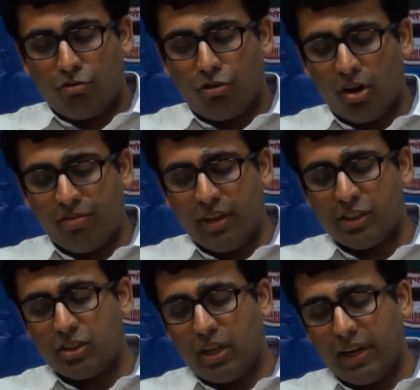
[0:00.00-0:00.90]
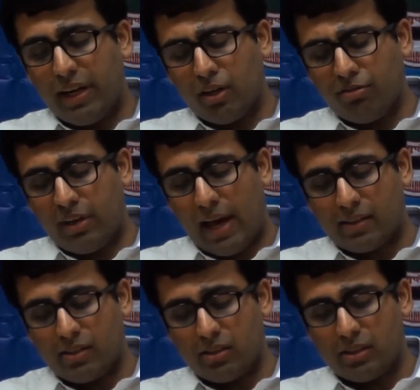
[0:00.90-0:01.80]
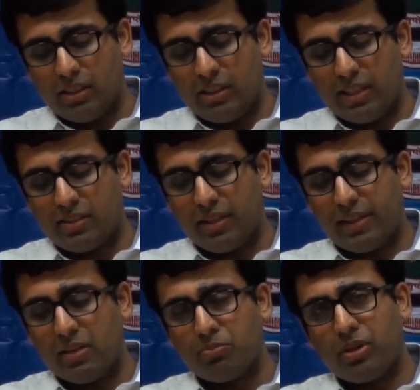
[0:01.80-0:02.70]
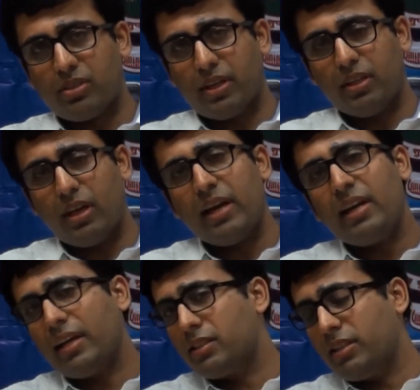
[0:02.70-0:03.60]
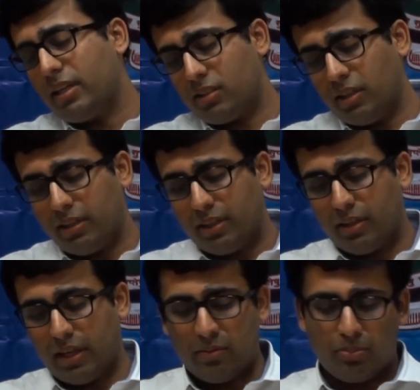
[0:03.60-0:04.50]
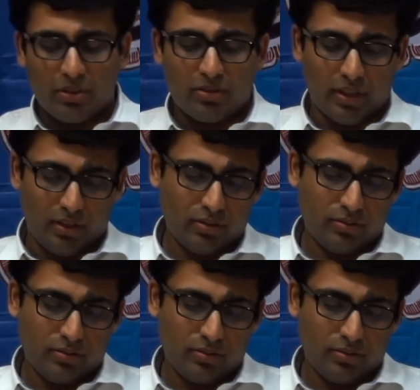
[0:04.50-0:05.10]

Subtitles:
for which the rate of tax is CGST 10% and SGST 10%.